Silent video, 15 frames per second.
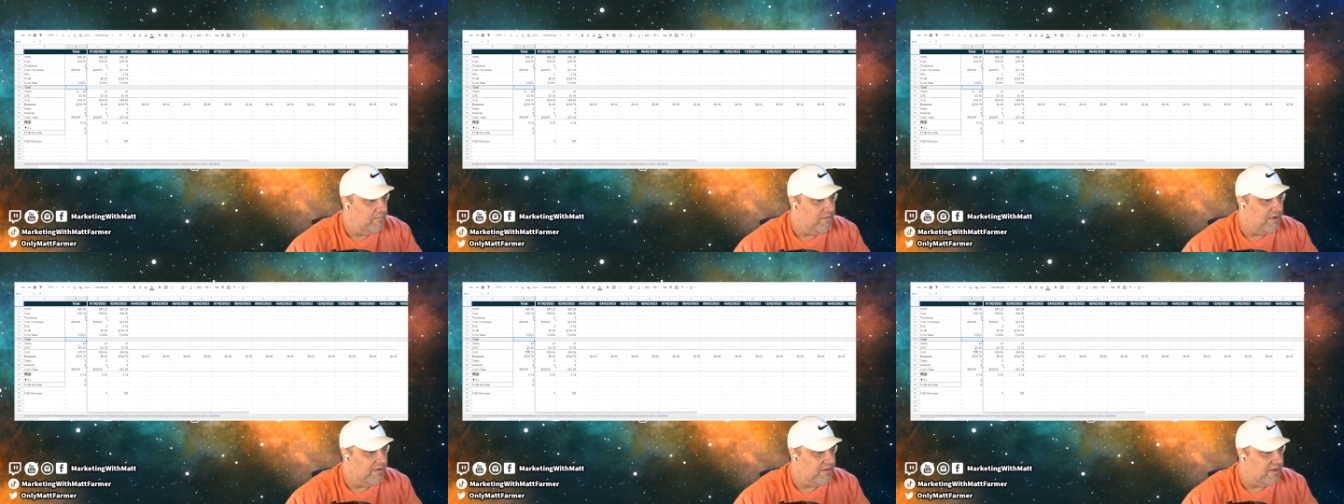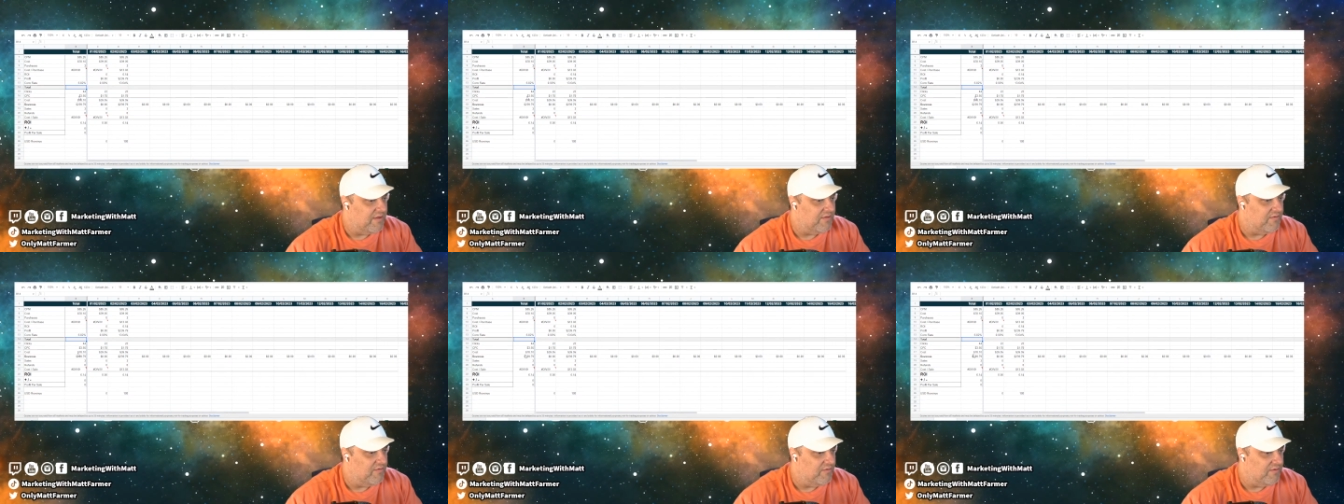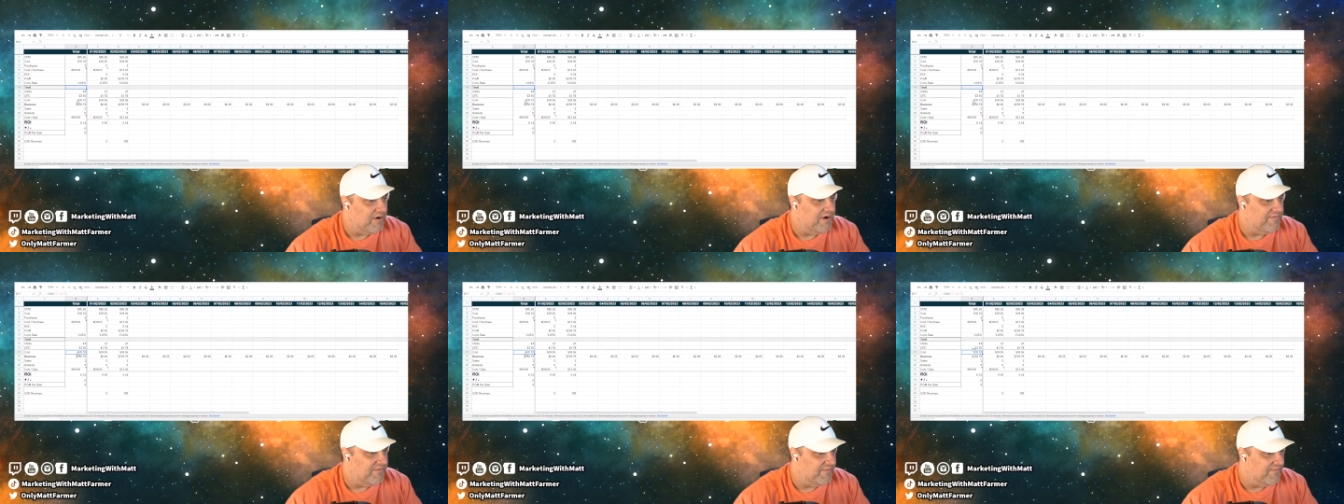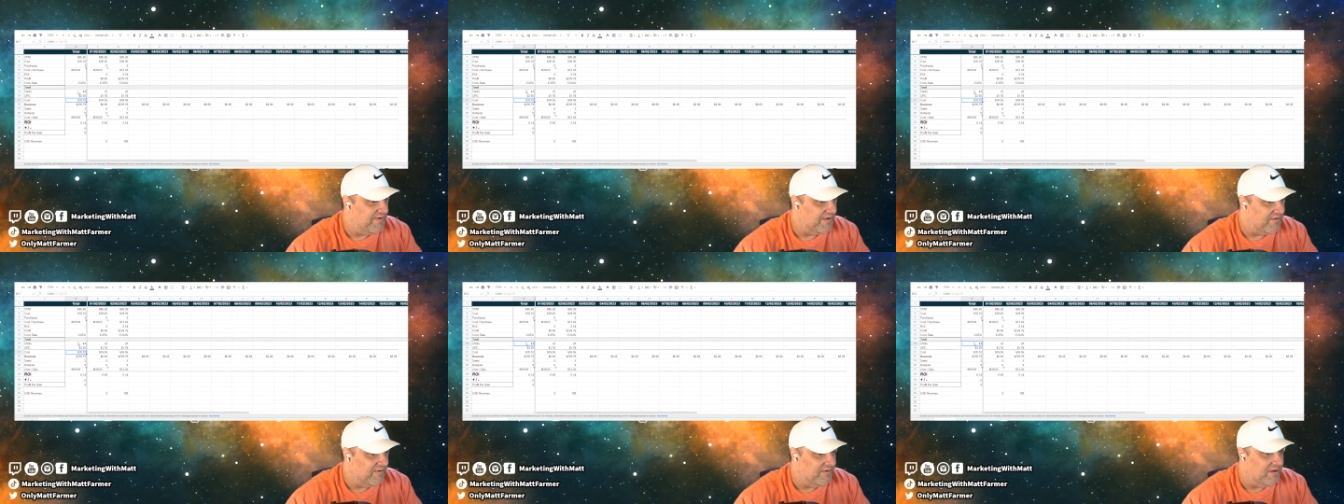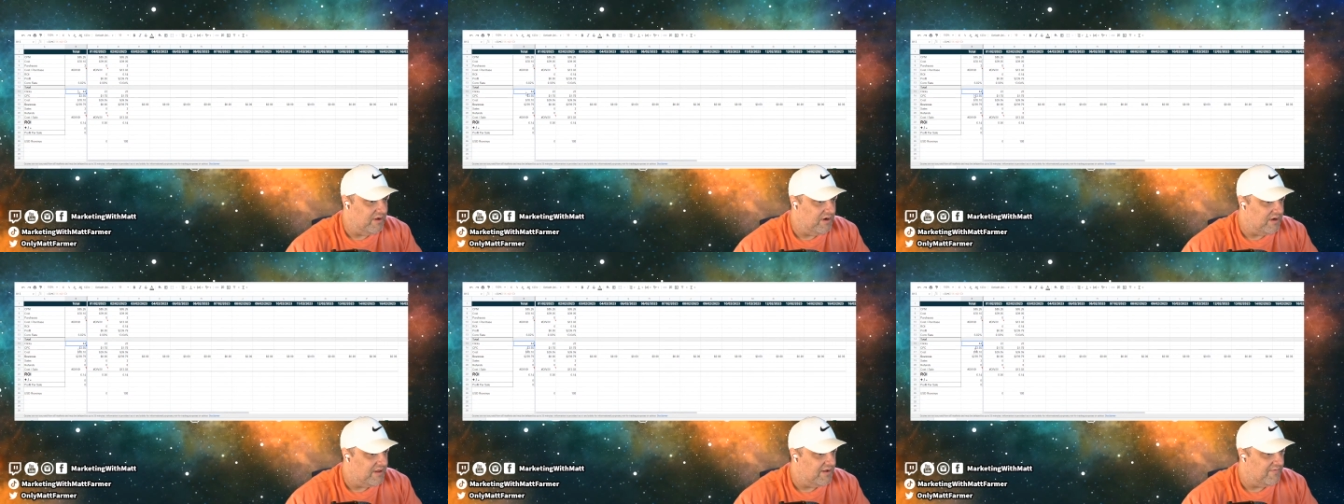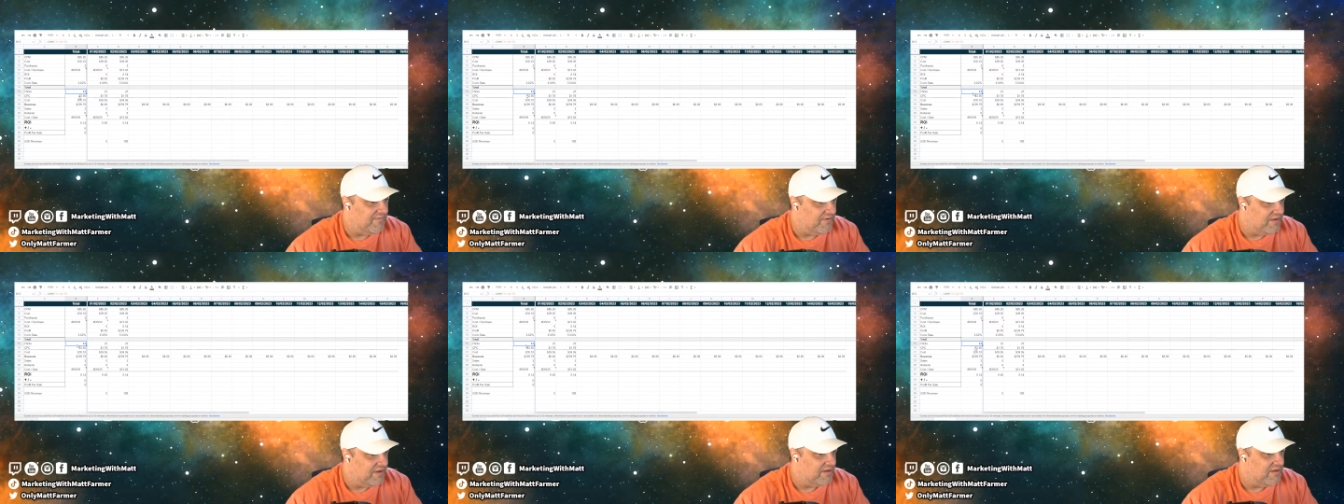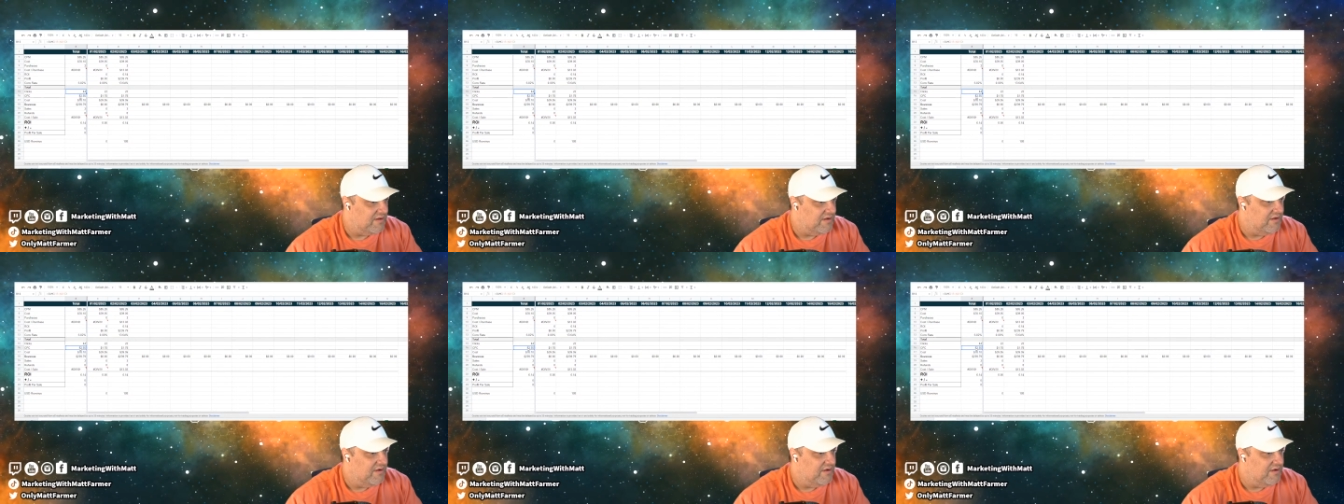Piece that through. We're gonna have to fix our lines after this.